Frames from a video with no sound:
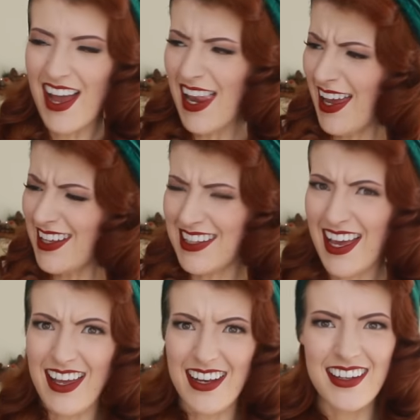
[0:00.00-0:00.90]
I like
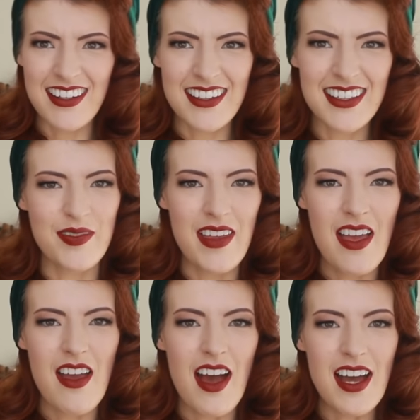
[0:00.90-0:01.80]
that.
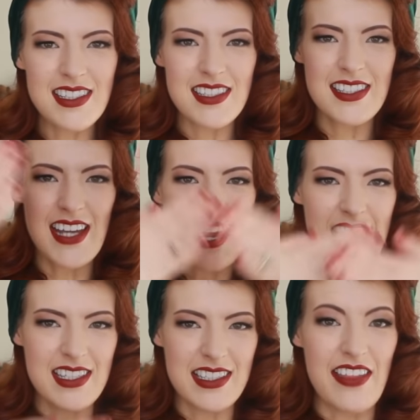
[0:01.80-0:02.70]
Ours
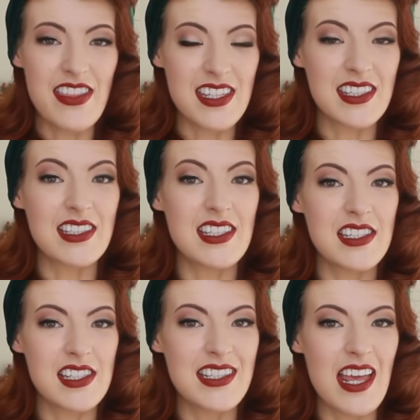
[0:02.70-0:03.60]
instead, like this, because
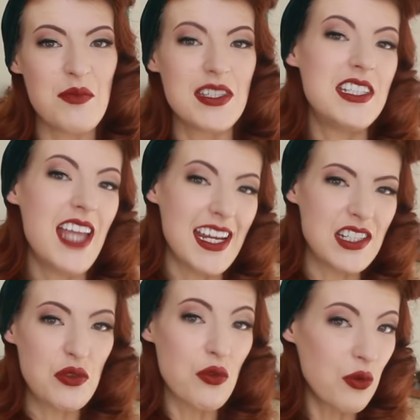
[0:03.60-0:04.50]
it's the same as
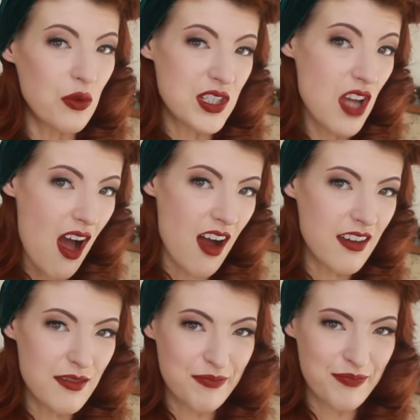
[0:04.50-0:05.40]
night or
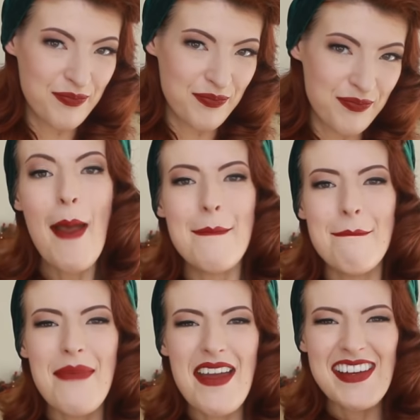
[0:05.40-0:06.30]
dark.
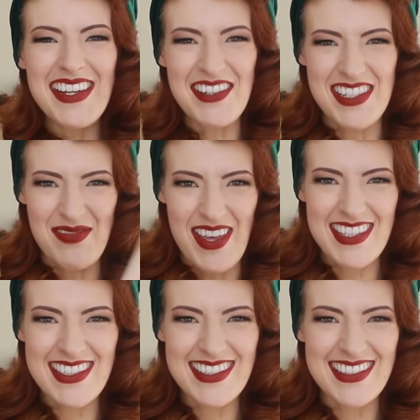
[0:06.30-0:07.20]
Merry
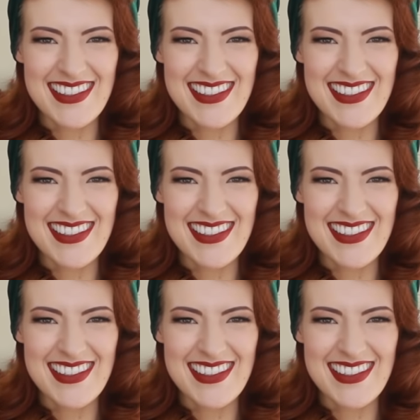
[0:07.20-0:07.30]
Christmas.